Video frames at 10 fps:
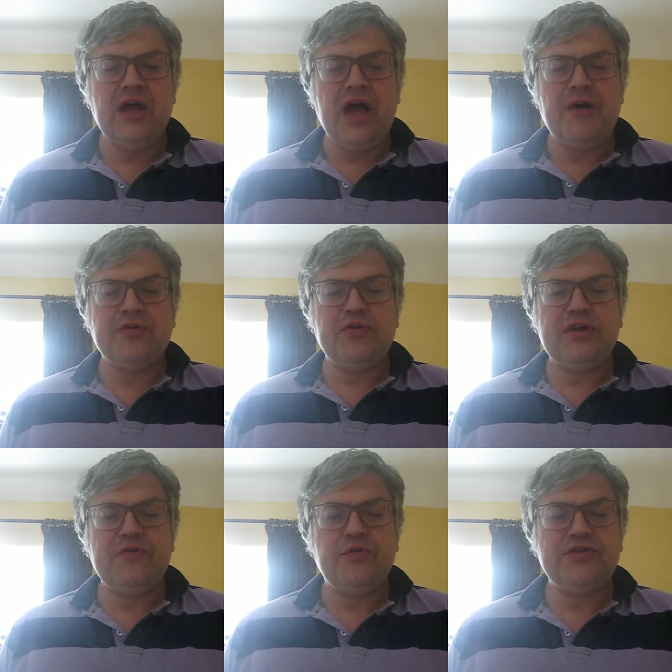I would not
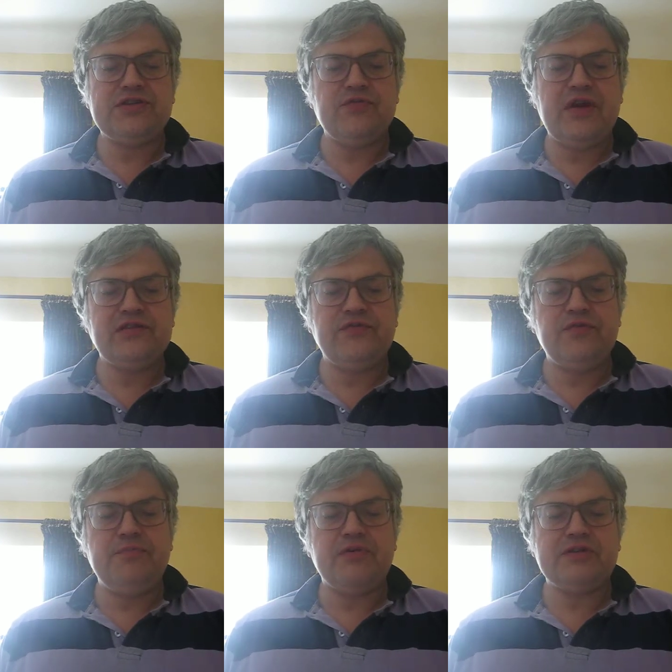give orders at random for
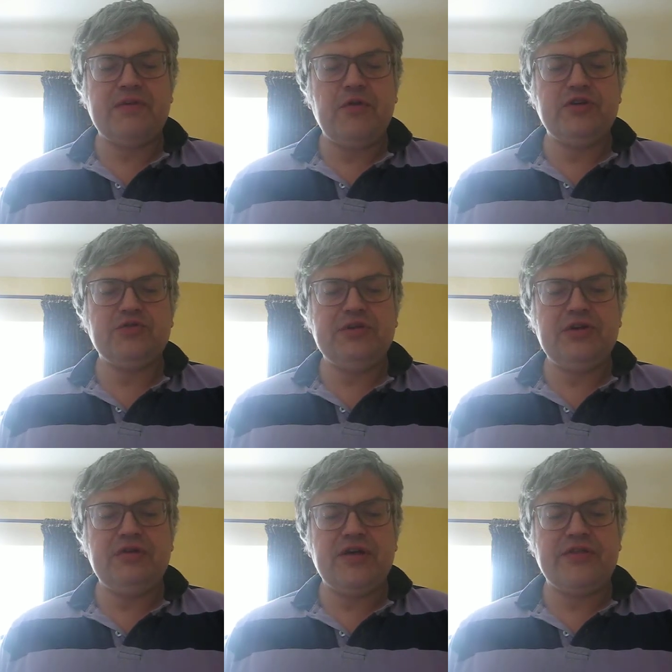books about which we know
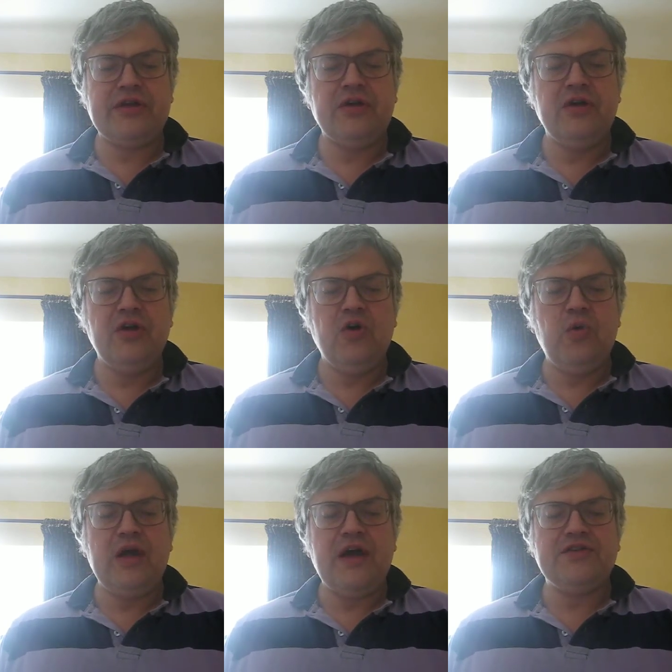nothing.
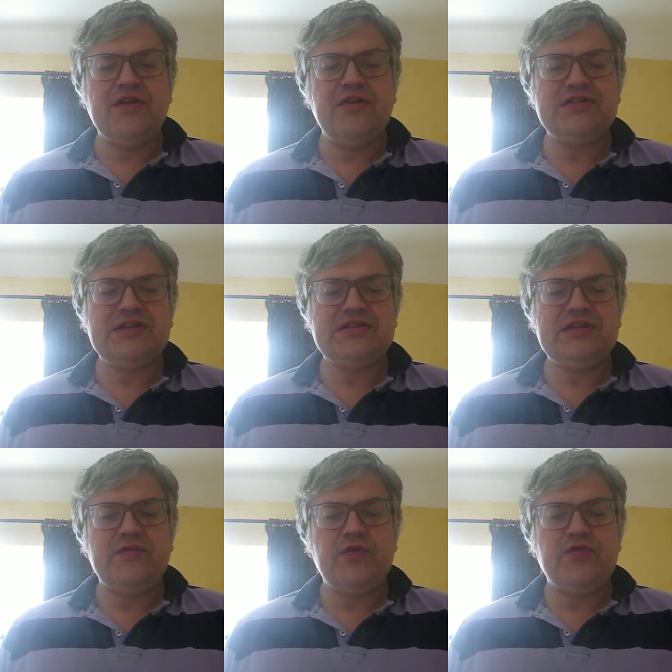We are under no necessity
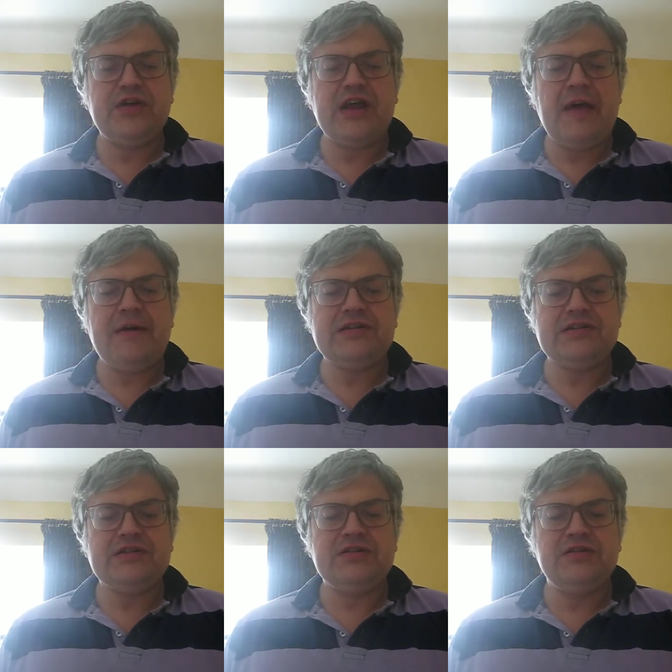of ordering at
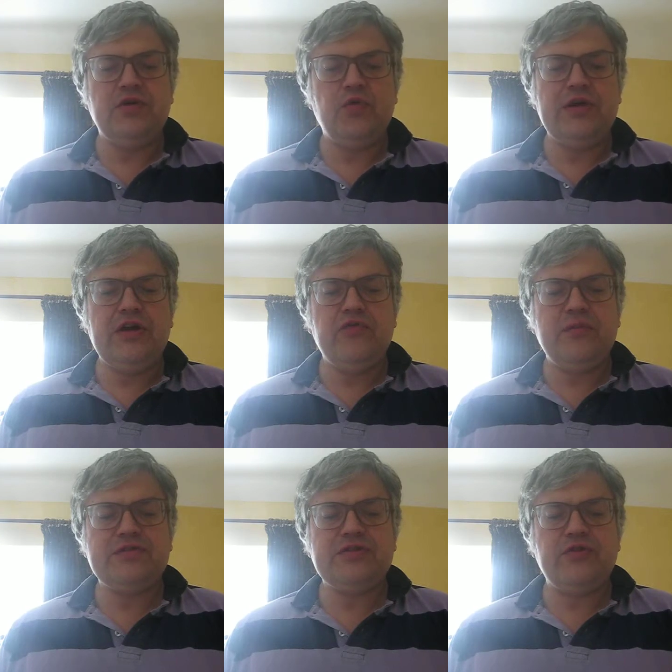haphazard. We know
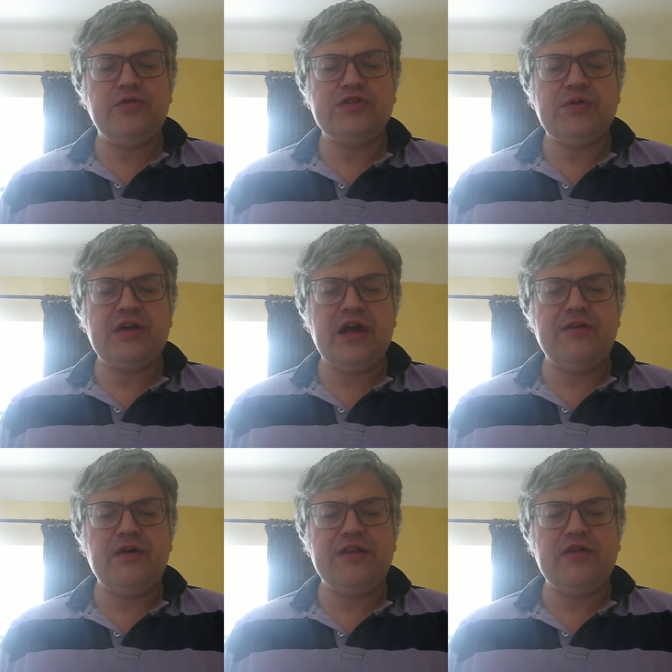Robinson Crusoe and
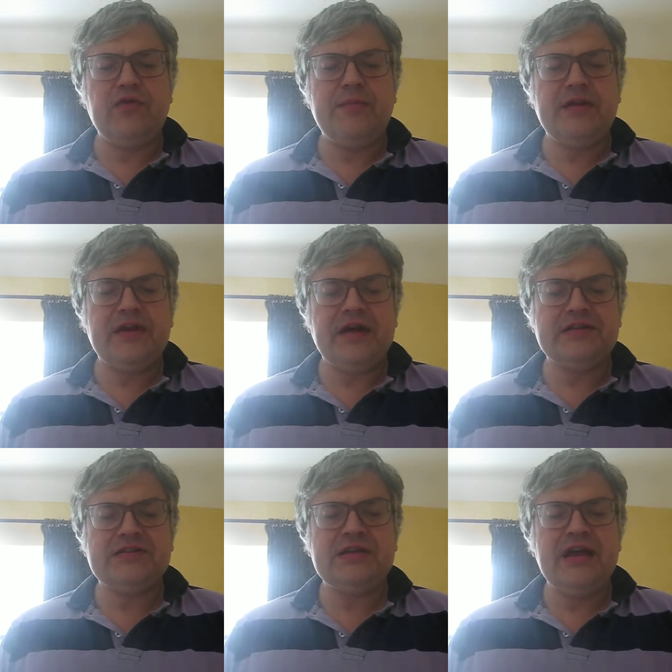Gulliver and the Arabian
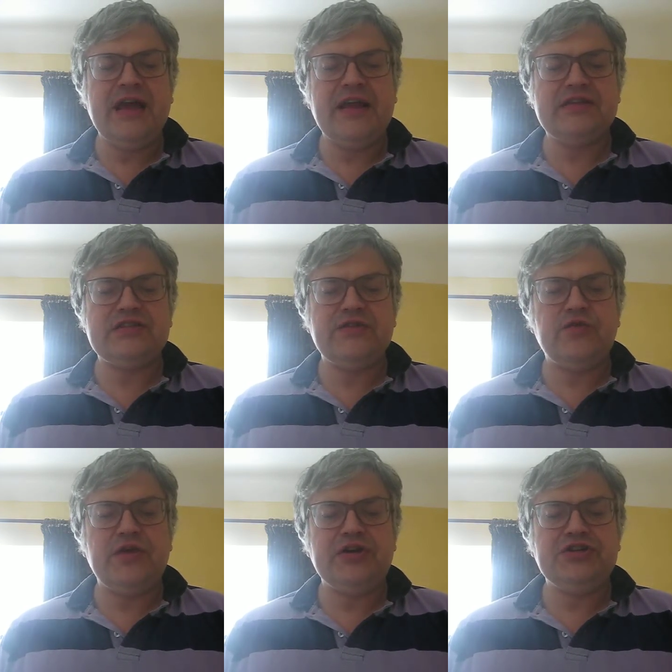Nights and Anson's
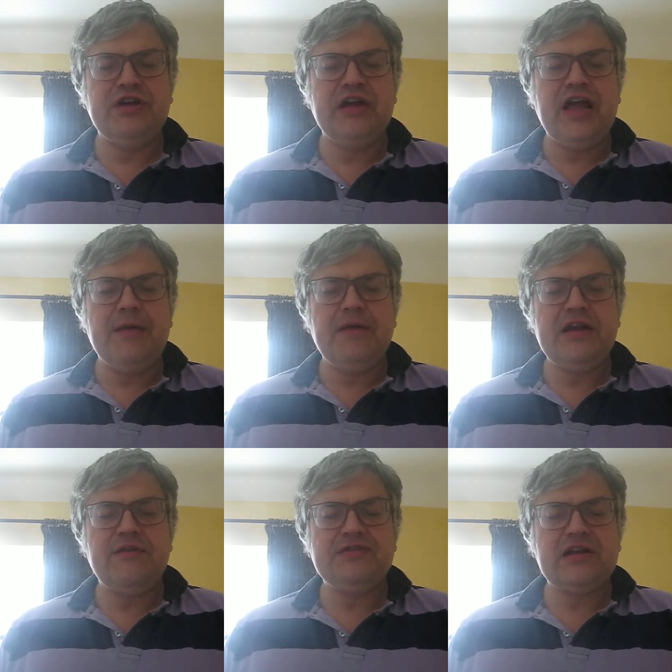Voyage, and many
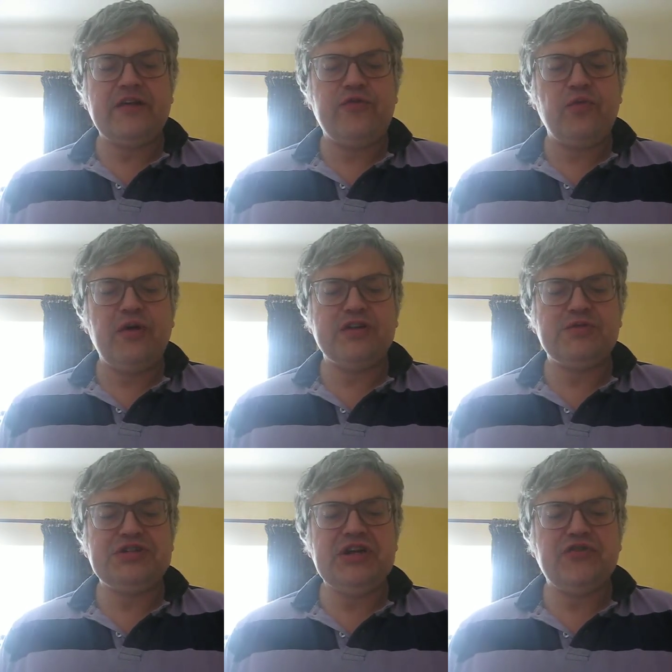other delightful works
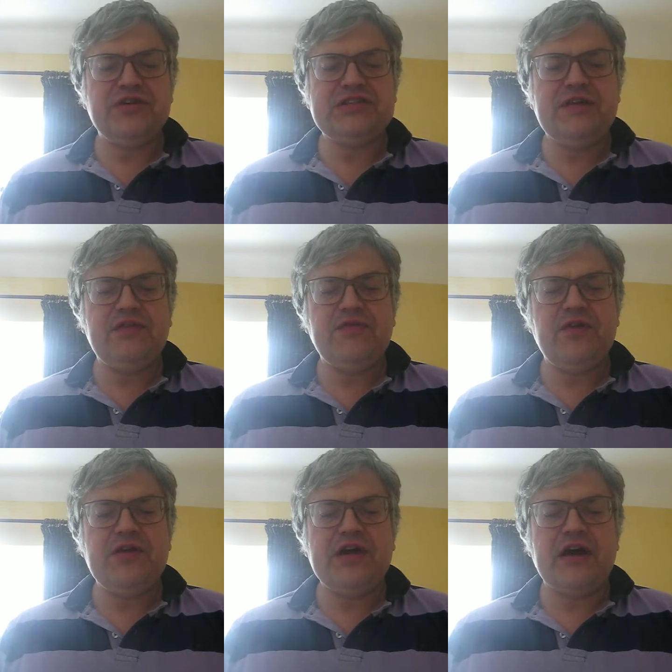which interest even the
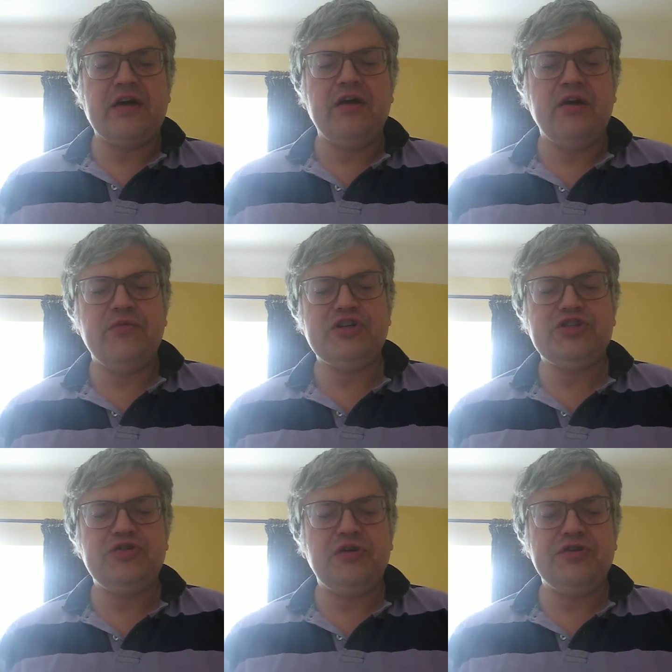very young, and which
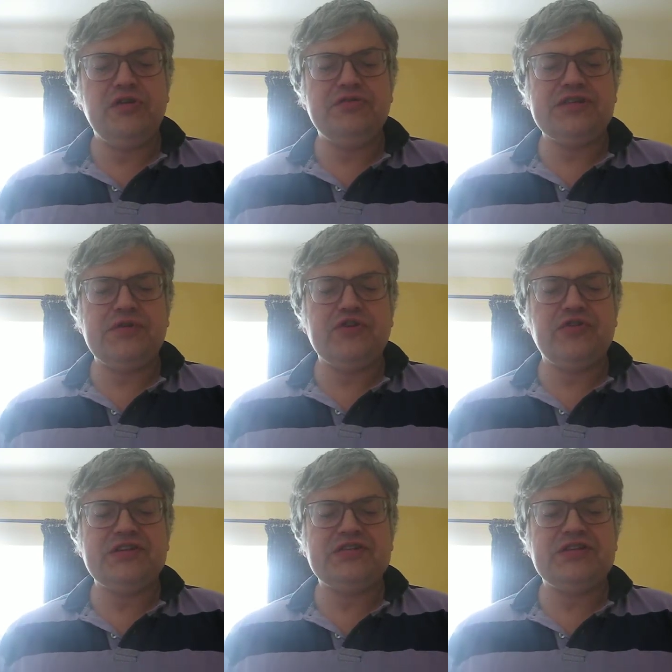do not lose their
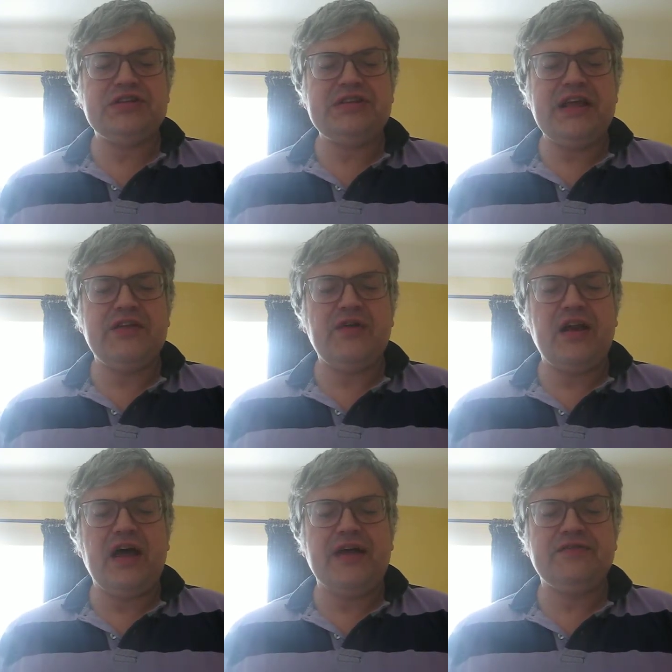interest to the end of our
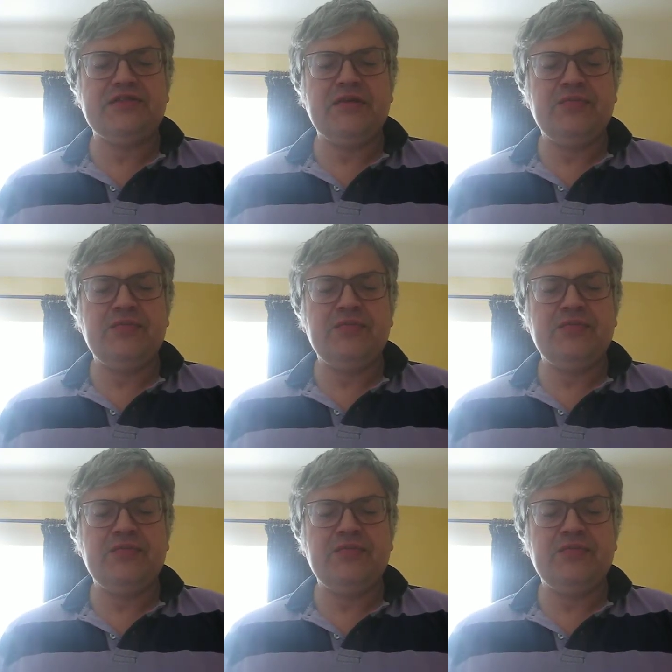lives.